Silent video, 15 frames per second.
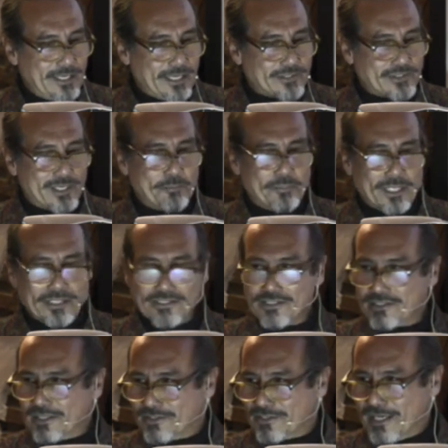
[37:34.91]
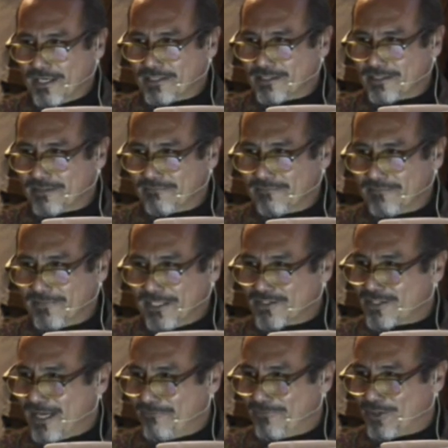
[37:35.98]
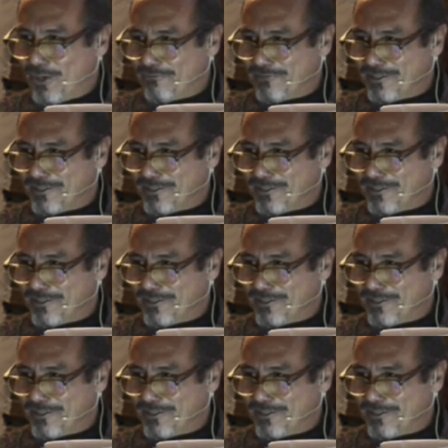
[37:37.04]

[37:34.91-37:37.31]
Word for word: It's an impulse that says, it's time for